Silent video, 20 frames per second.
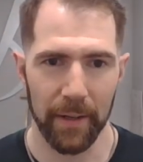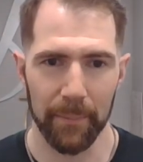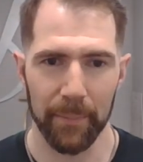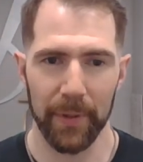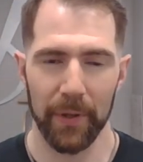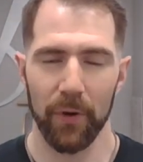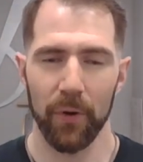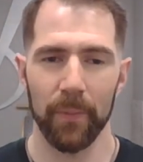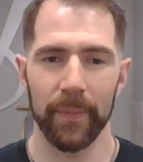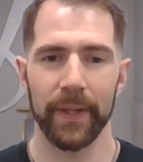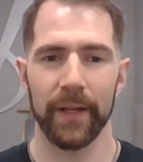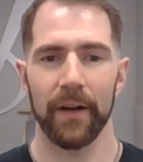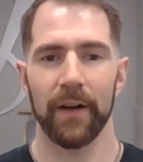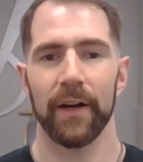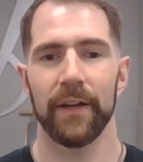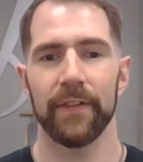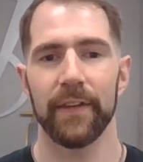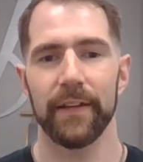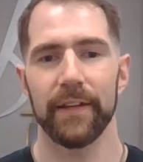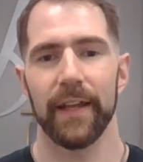but only
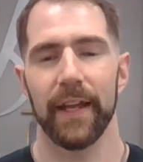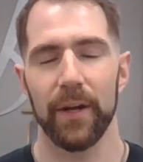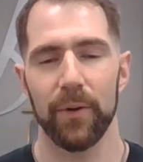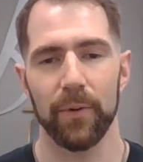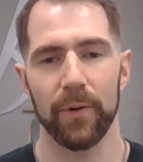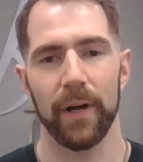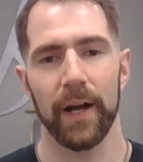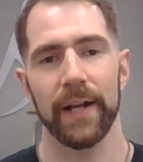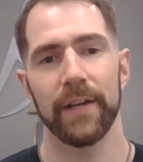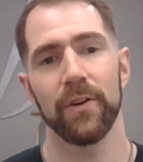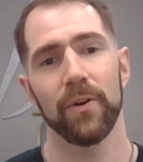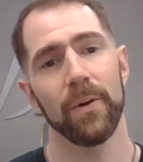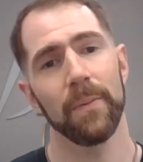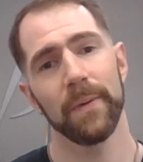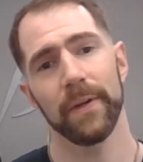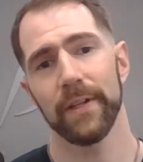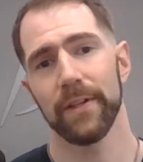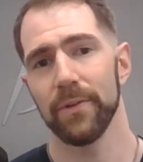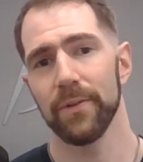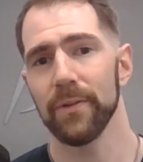on the day where I know I'm
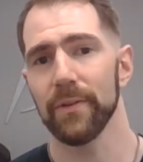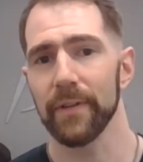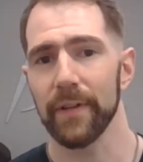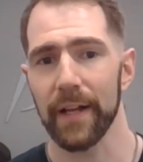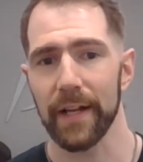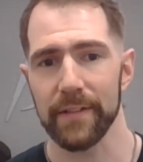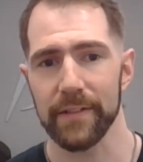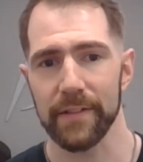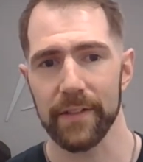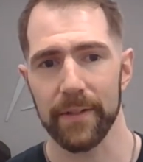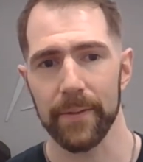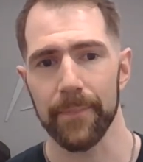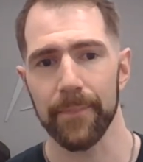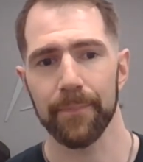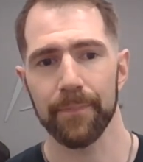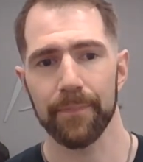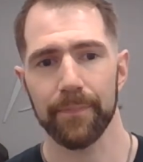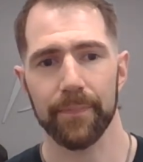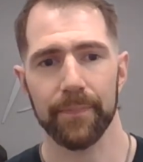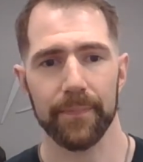going to utilize it.
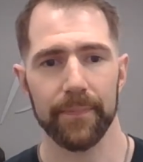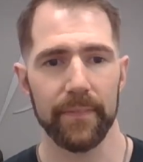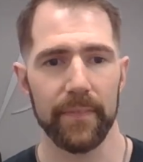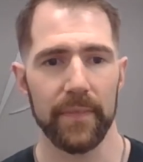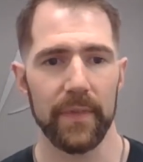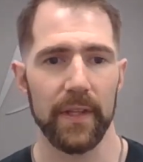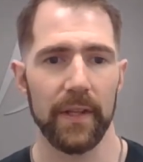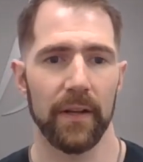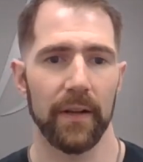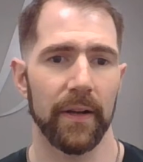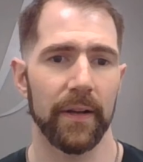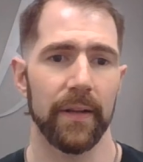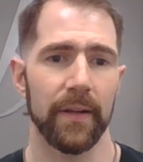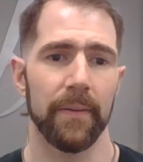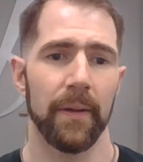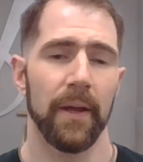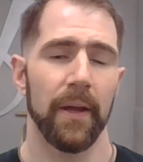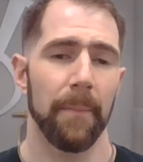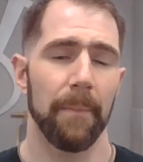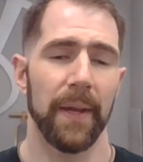All right.
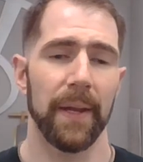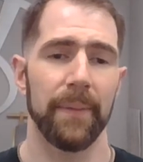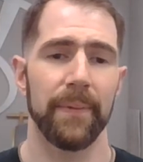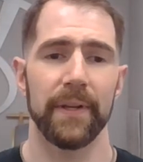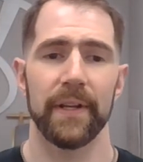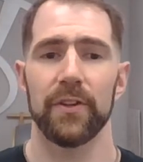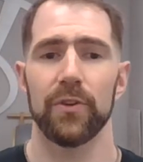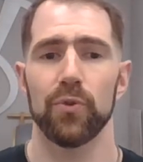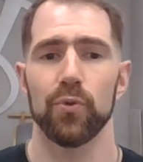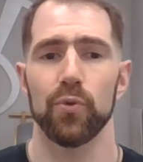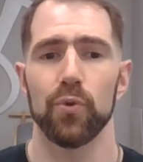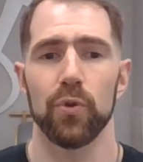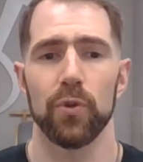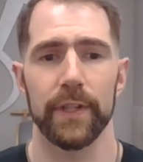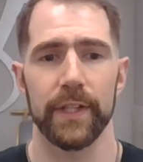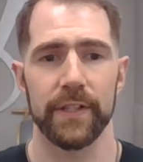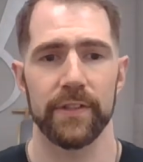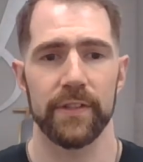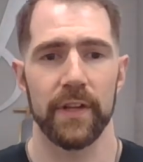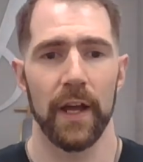Maybe another rule
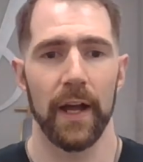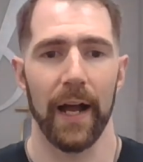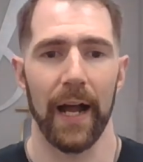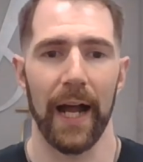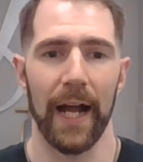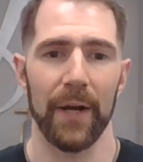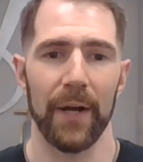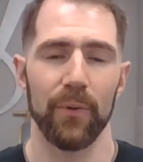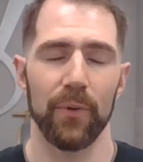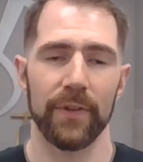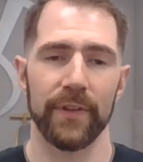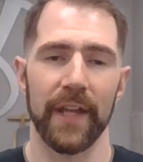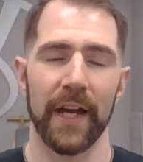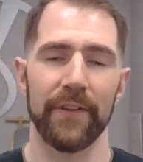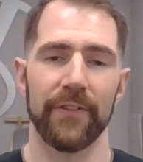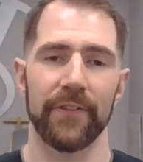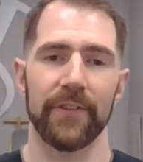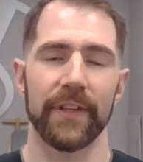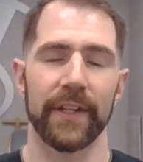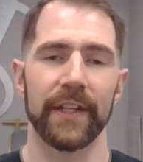is I will
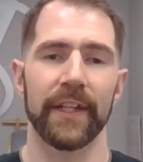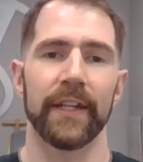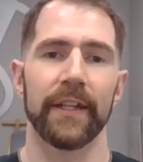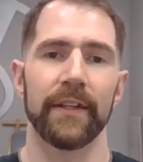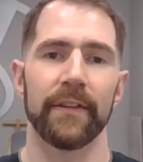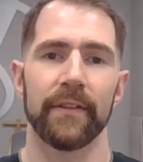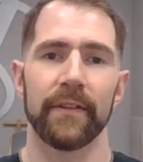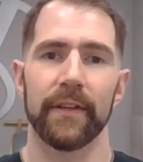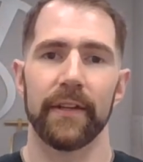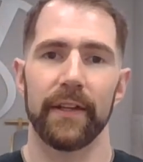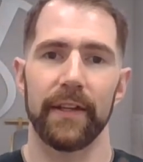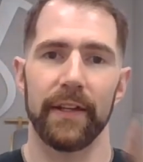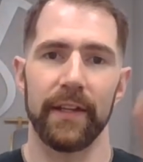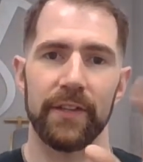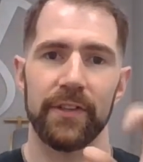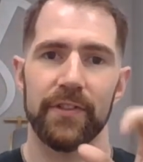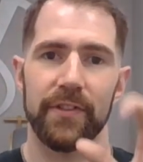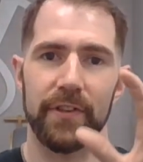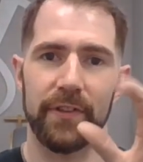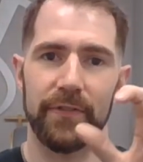never eat,
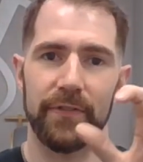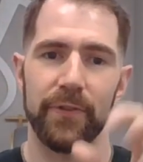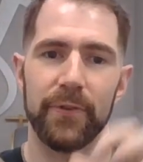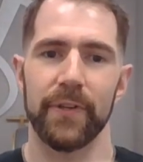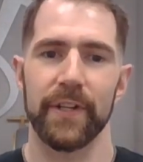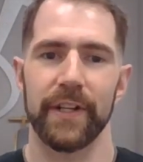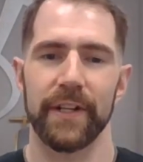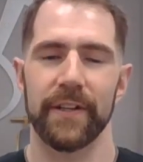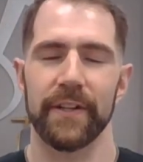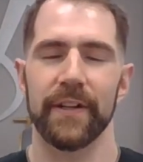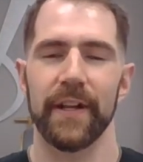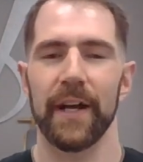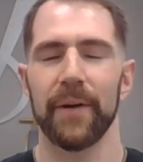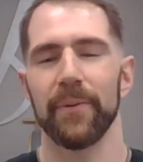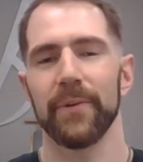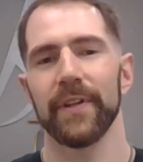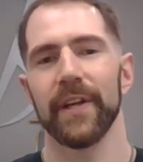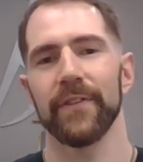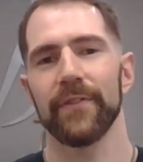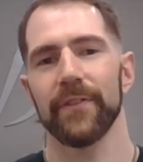insert food here, I
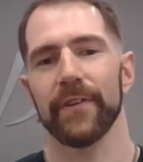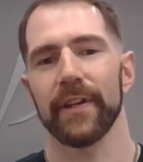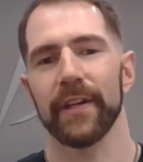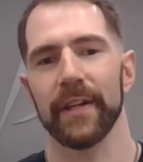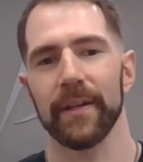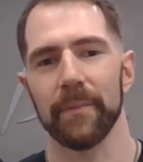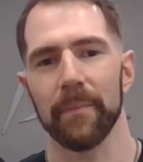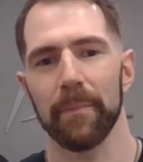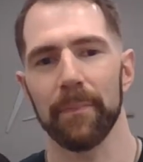will never eat